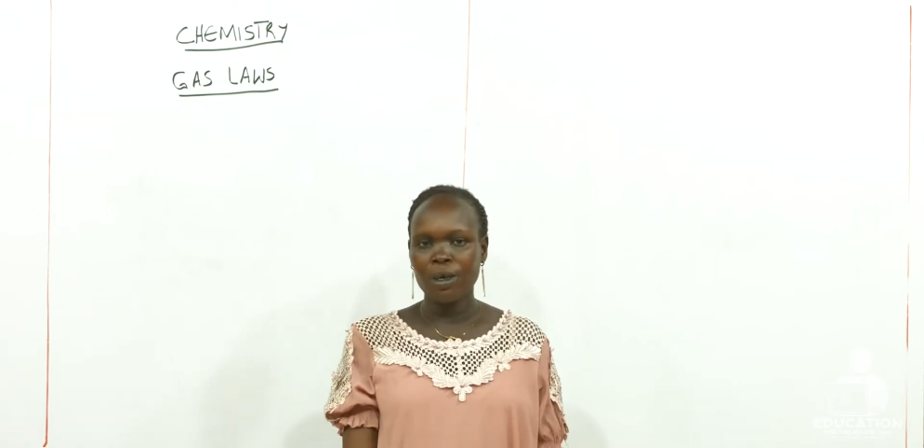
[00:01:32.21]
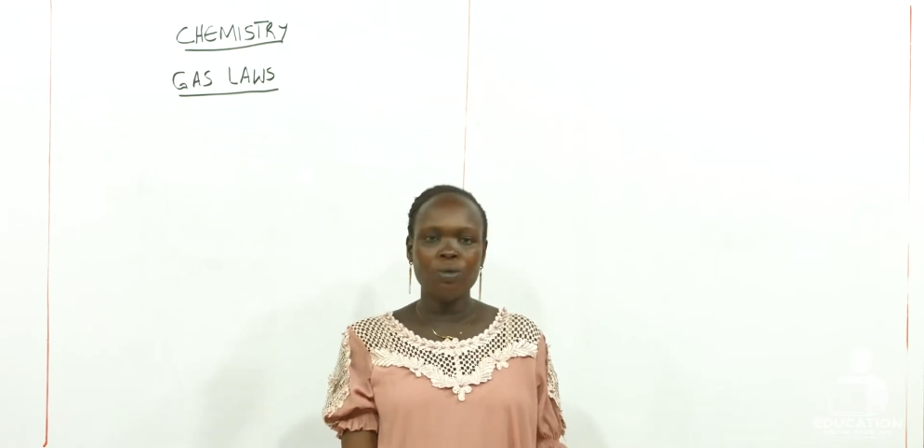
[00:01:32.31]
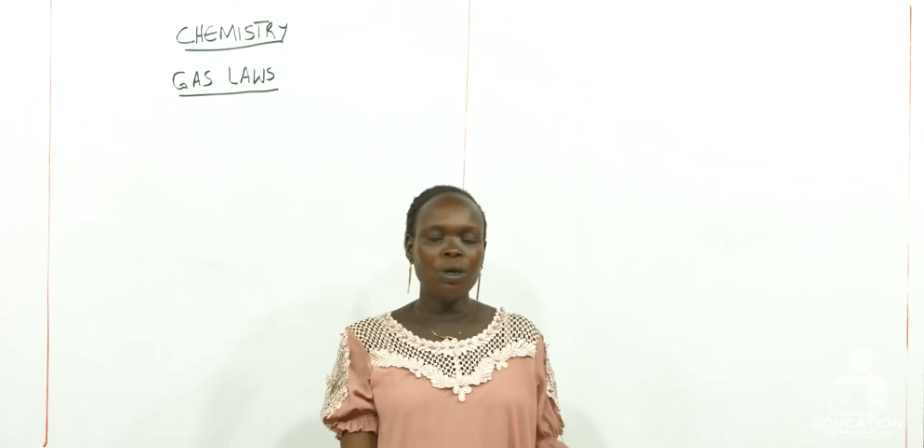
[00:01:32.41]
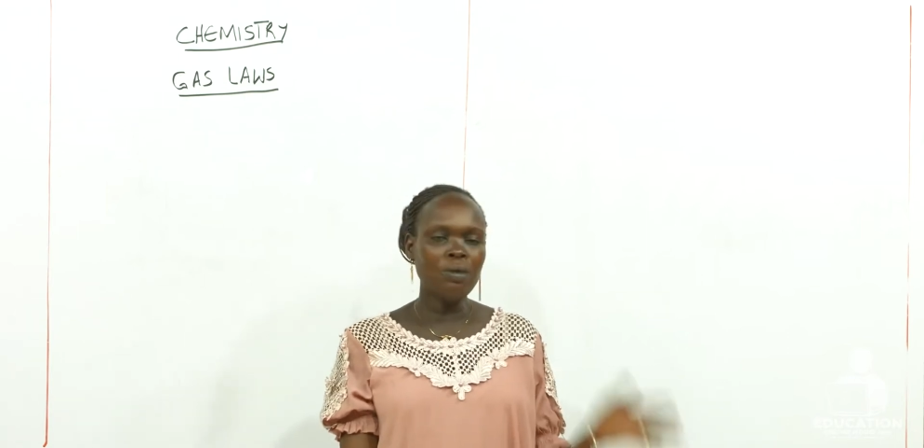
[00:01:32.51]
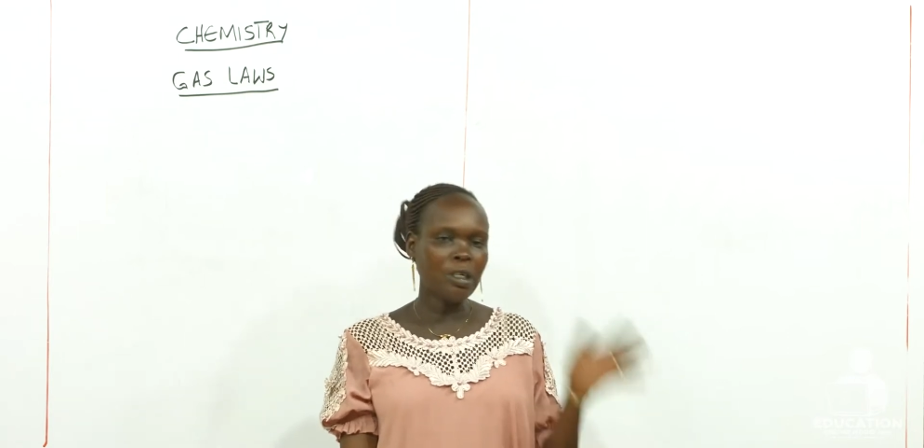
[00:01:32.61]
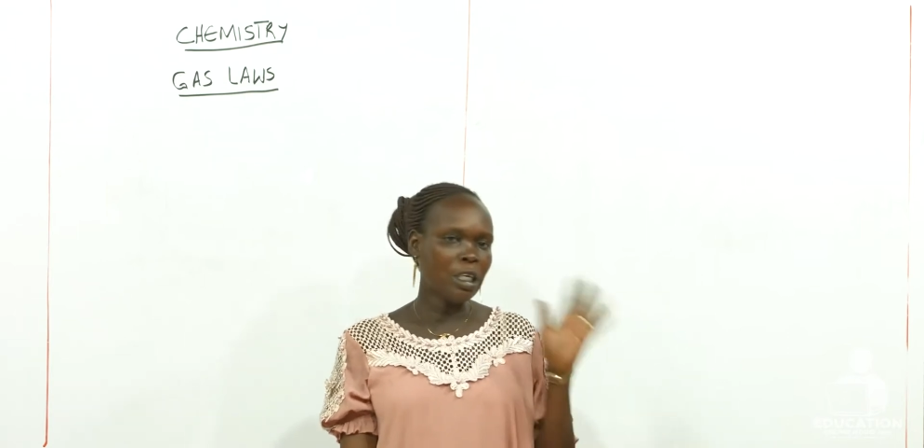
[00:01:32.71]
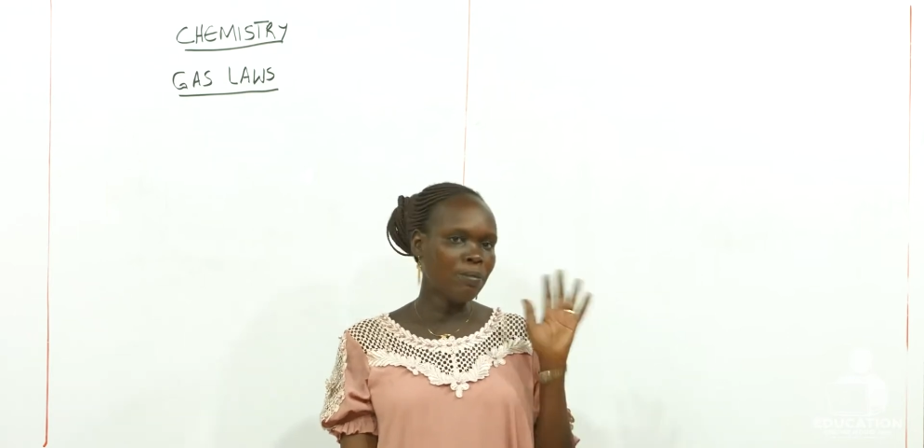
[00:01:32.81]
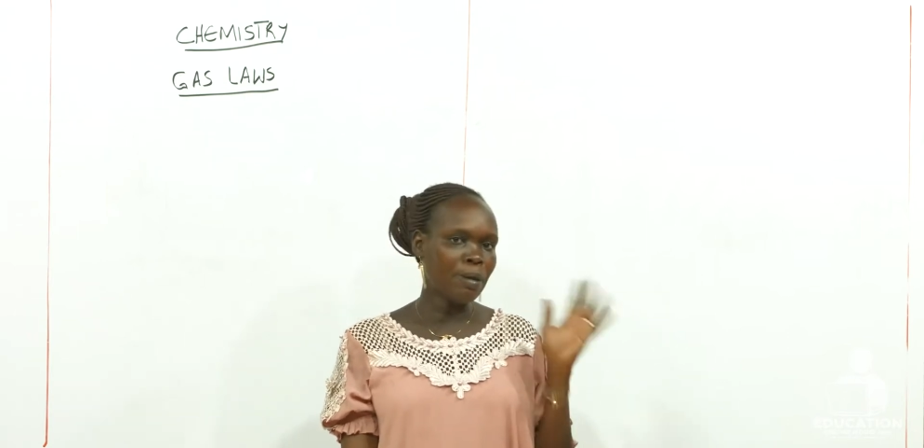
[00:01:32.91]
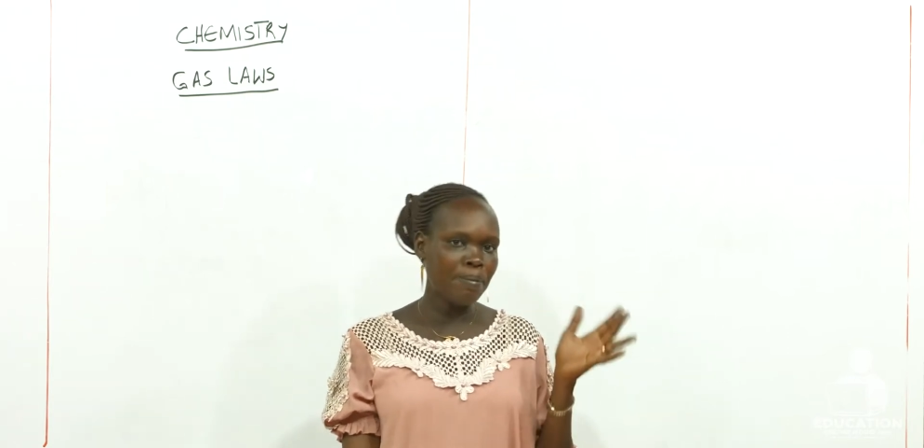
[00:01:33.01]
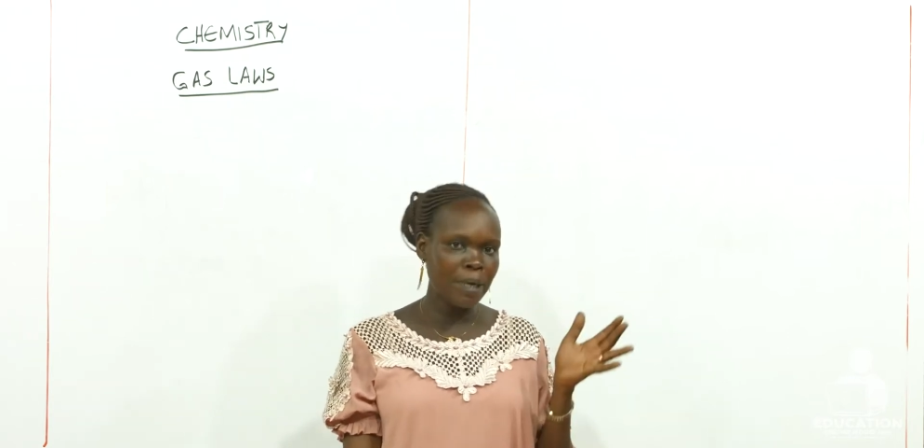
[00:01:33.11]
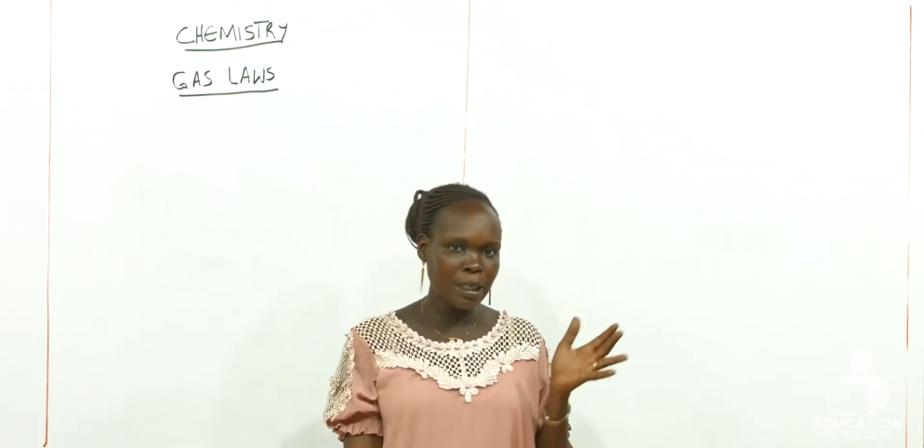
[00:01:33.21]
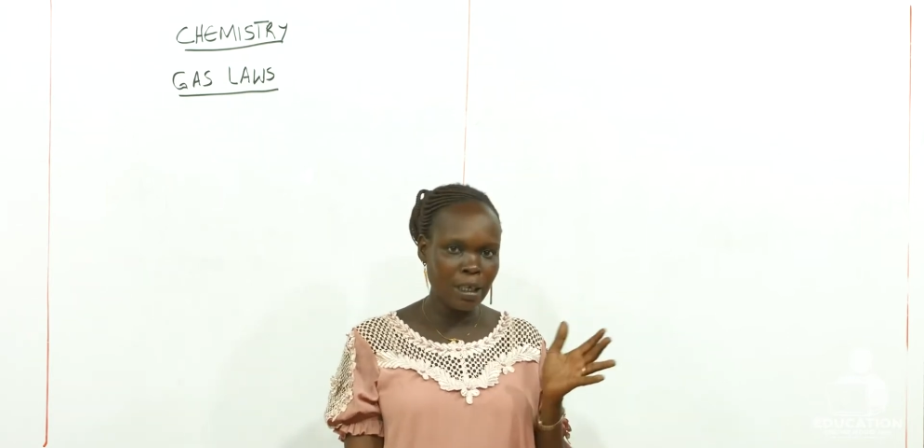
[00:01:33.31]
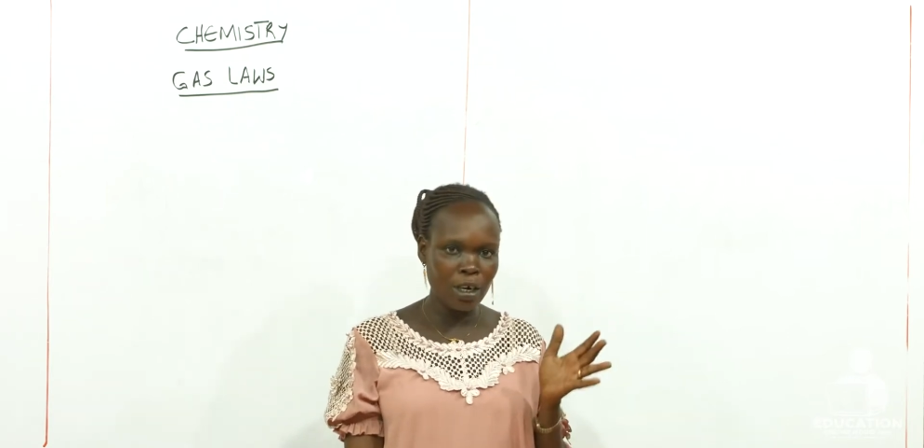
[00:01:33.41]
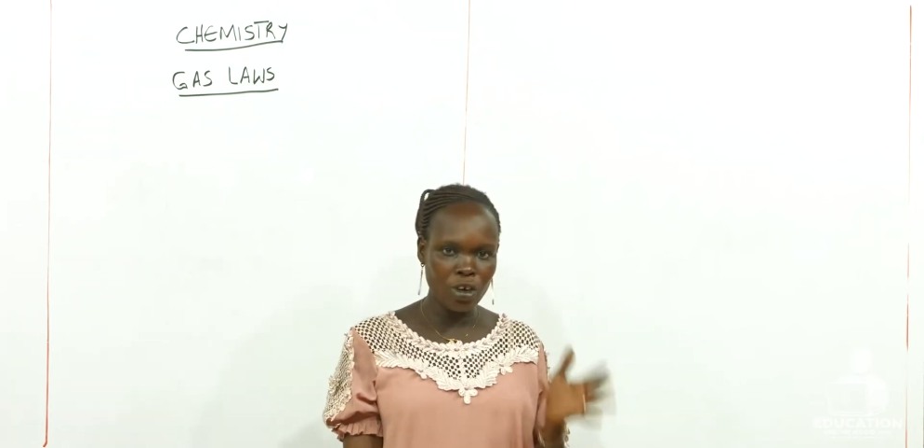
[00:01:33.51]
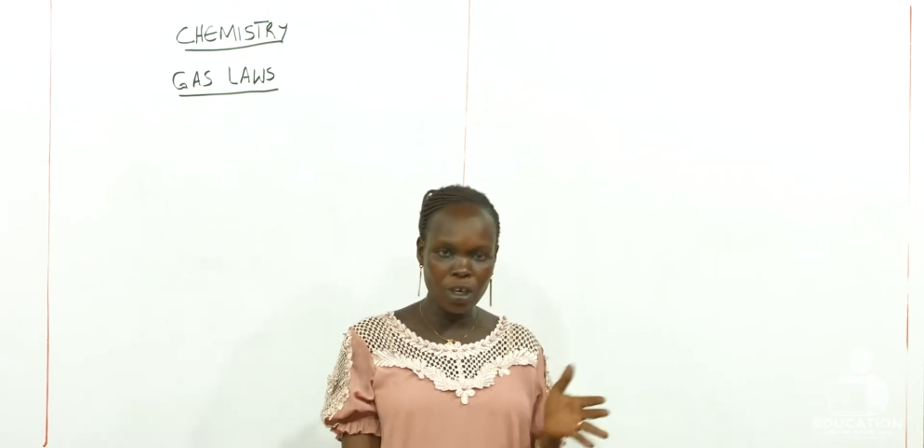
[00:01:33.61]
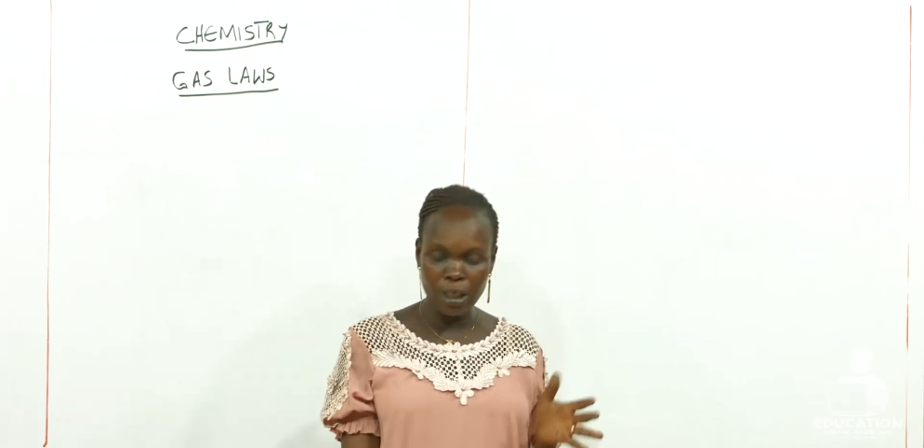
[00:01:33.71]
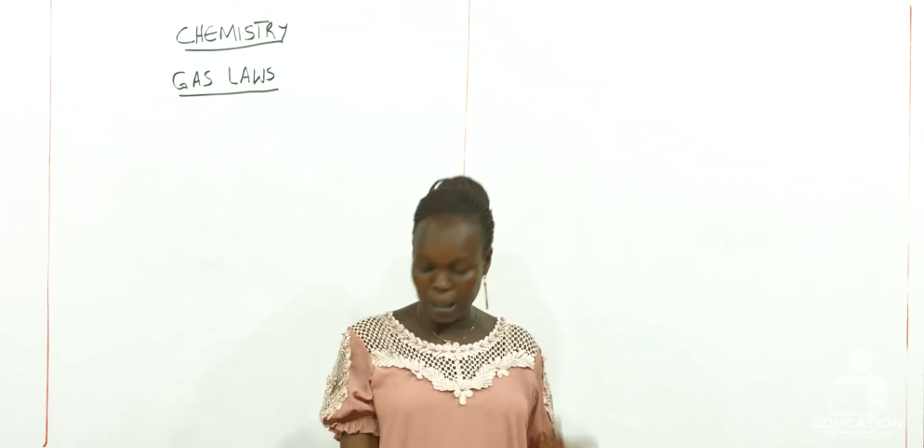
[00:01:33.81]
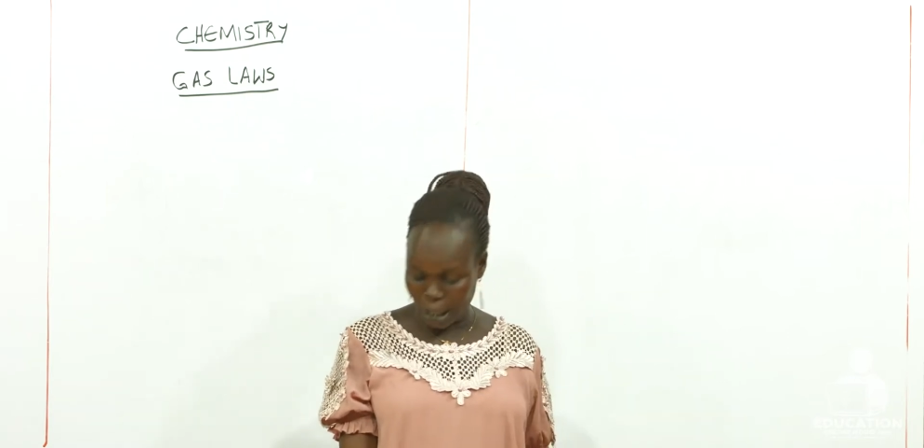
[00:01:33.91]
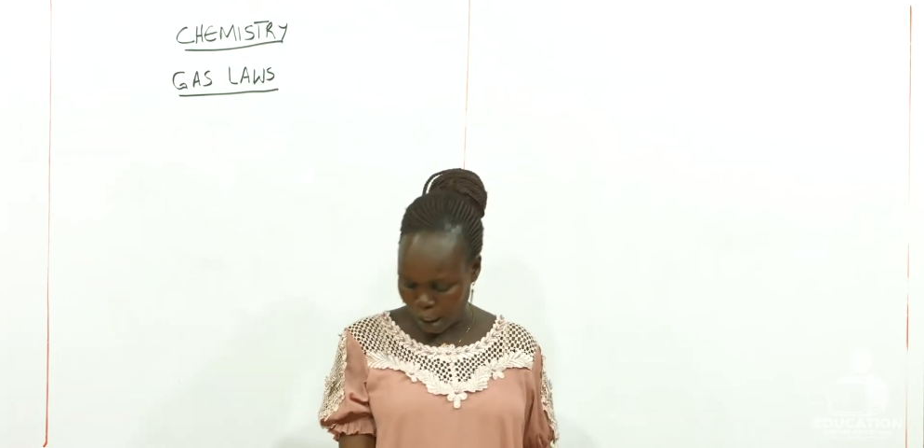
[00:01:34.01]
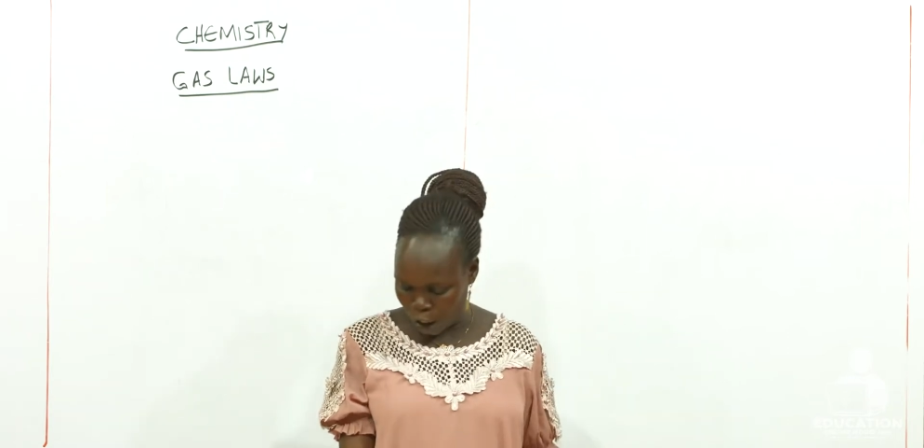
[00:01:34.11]
when we keep the pressure
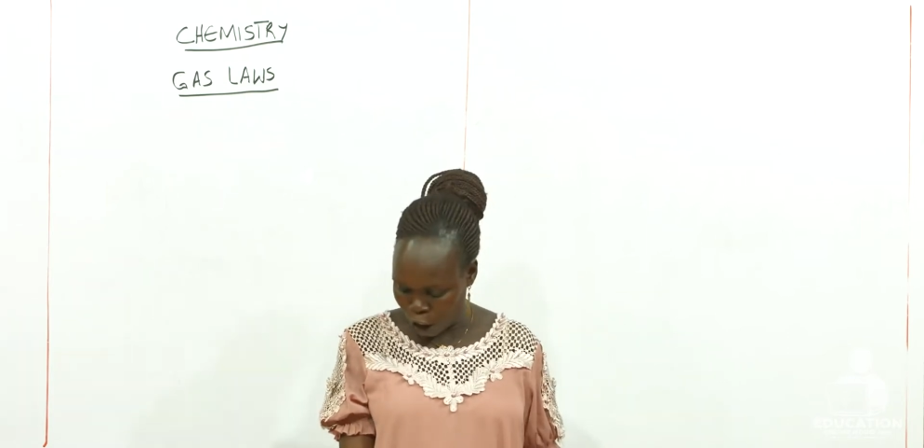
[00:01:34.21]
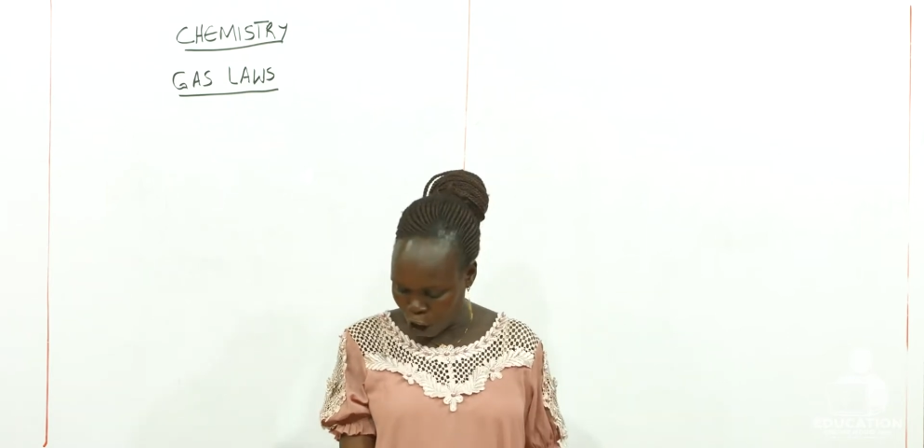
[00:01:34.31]
constant,